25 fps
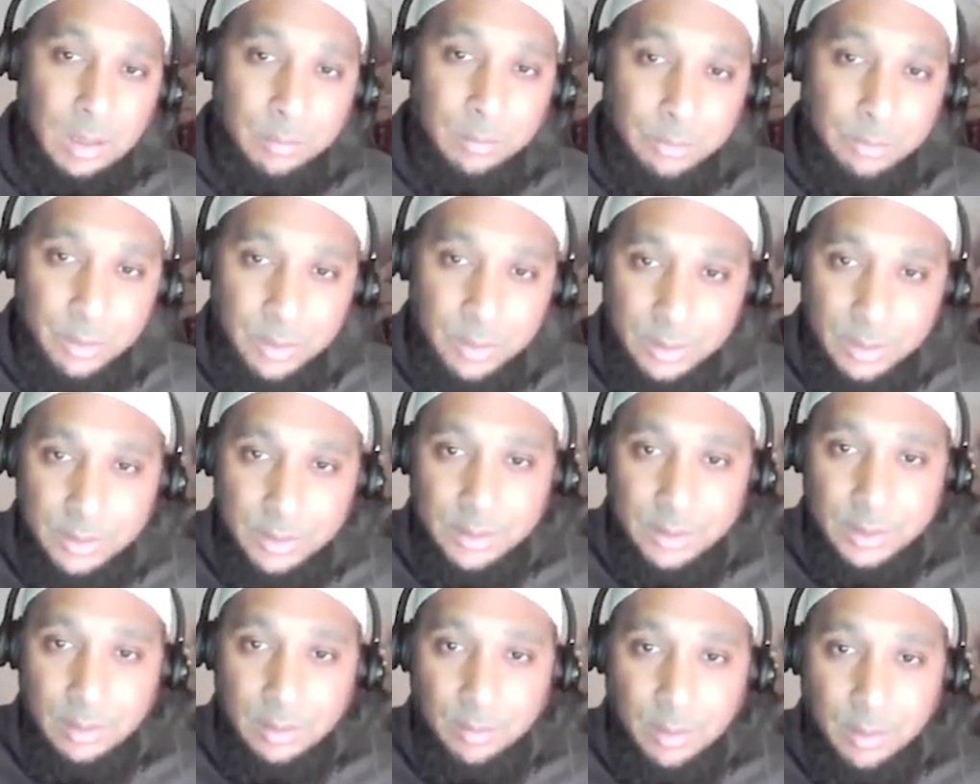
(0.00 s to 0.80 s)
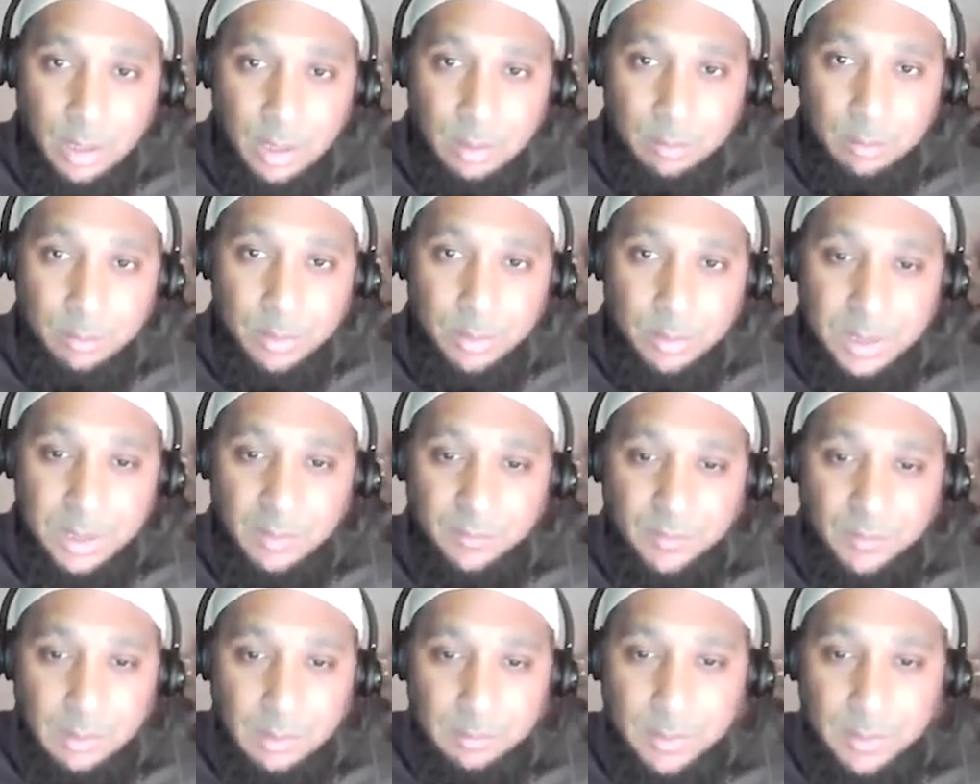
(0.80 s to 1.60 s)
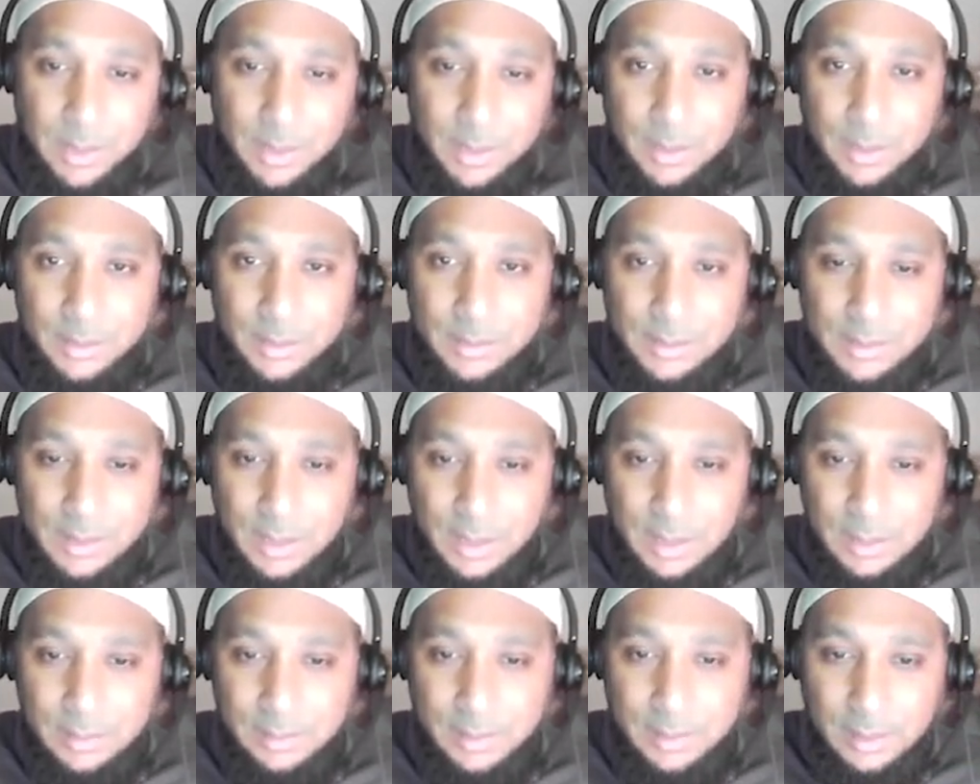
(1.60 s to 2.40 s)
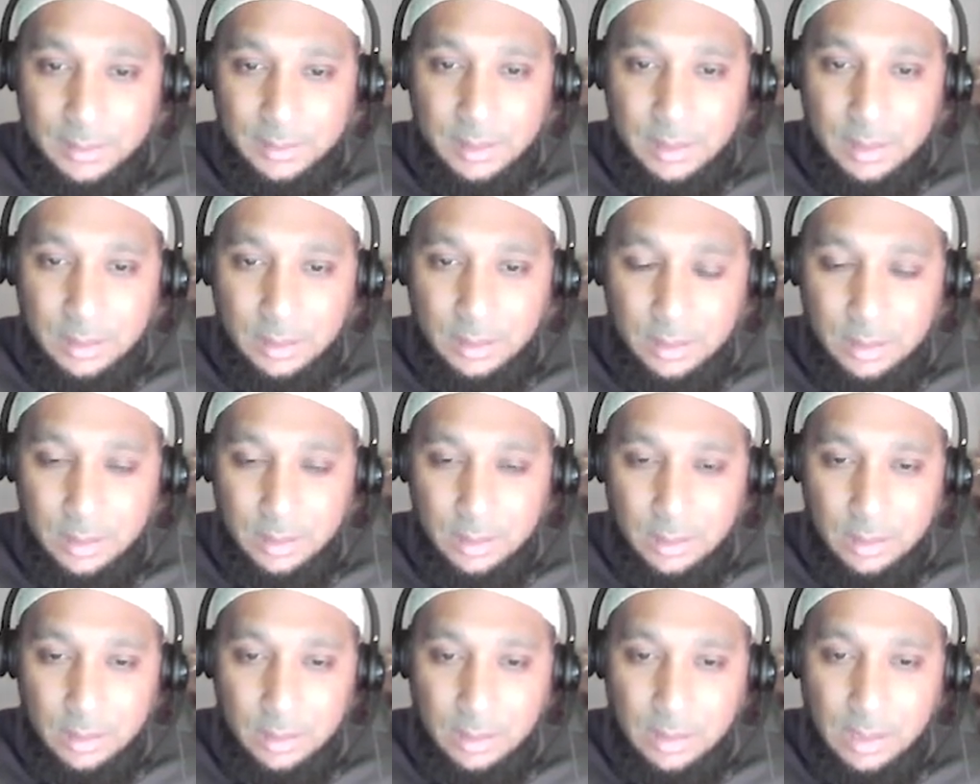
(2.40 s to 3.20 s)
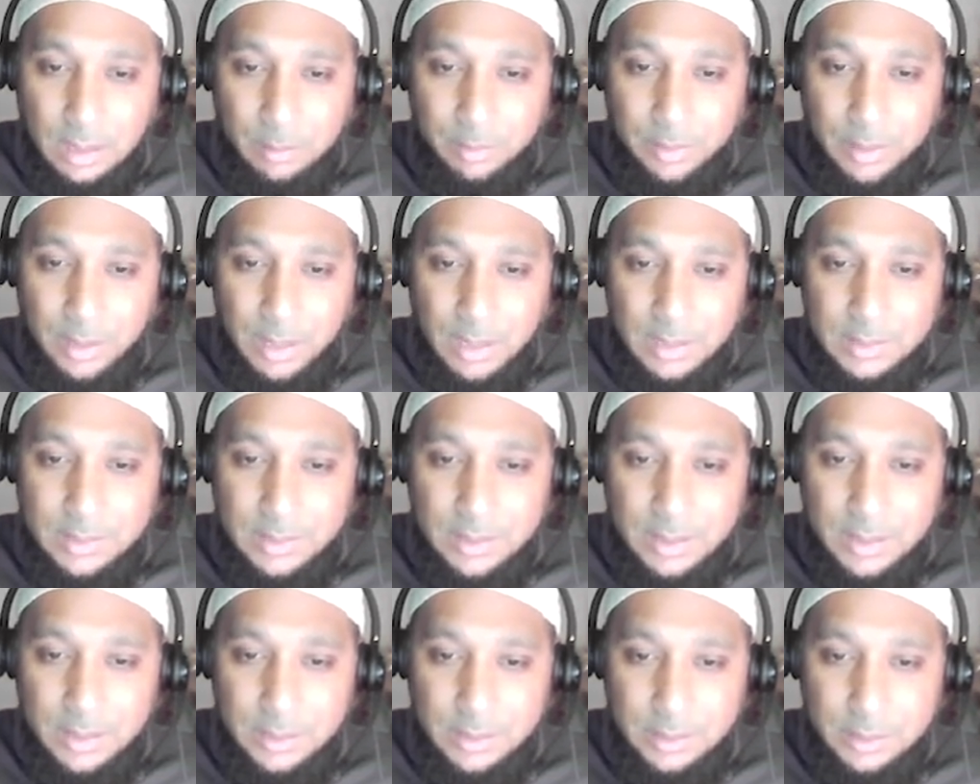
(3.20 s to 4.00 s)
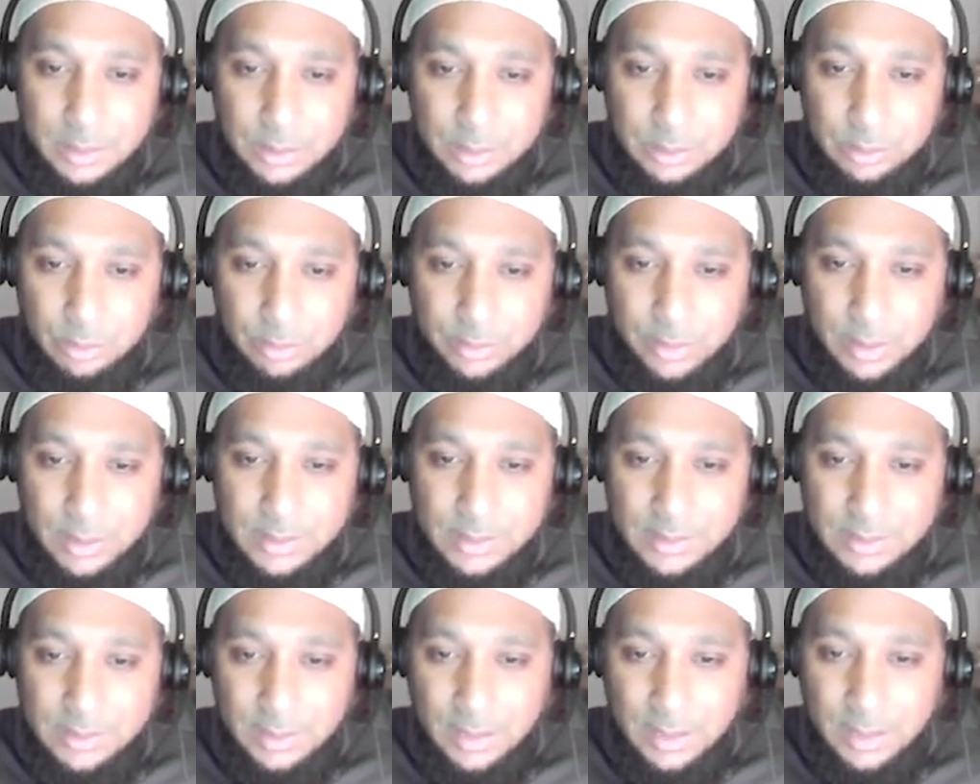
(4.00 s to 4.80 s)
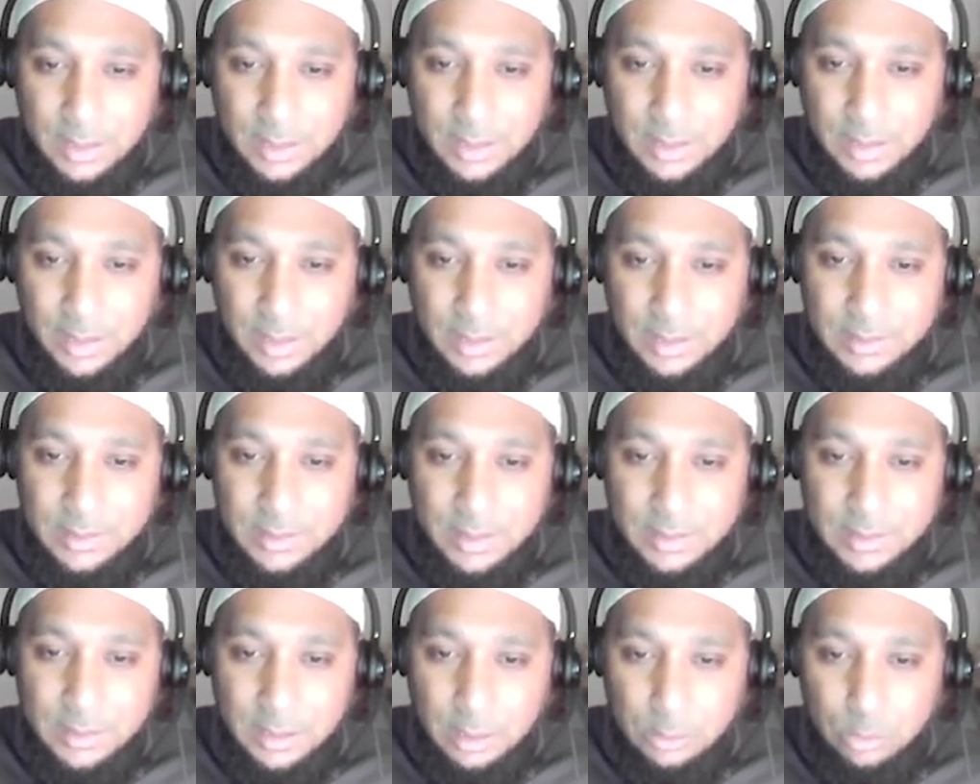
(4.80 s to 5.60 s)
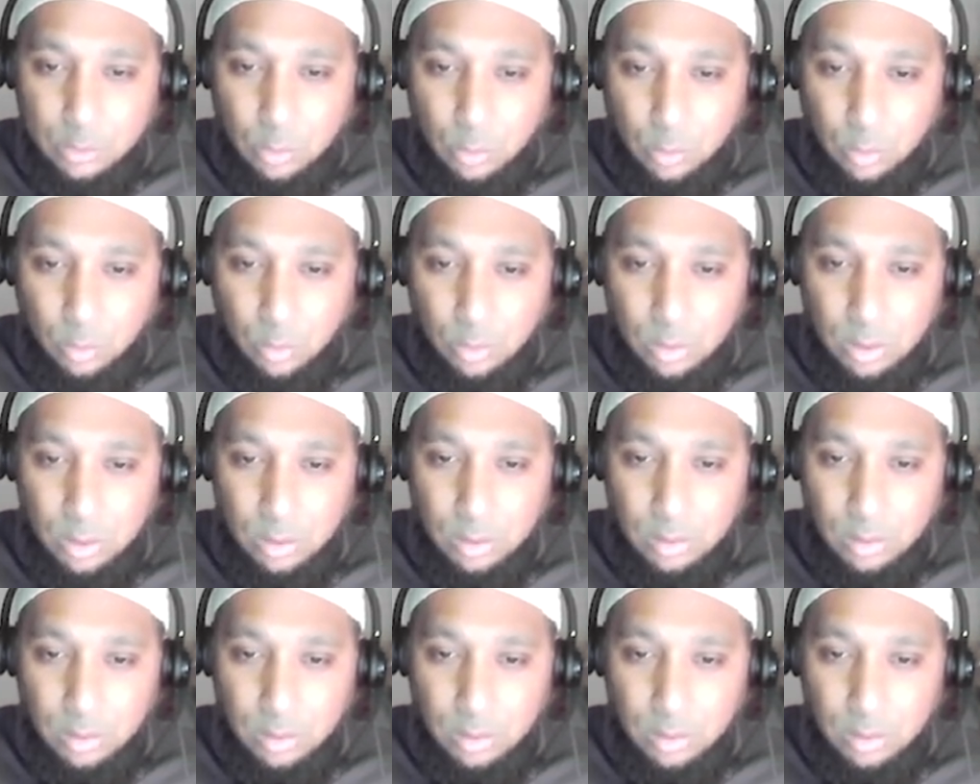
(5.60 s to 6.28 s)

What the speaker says: criticism. But if he means that Khabr Aziz does not exist at all,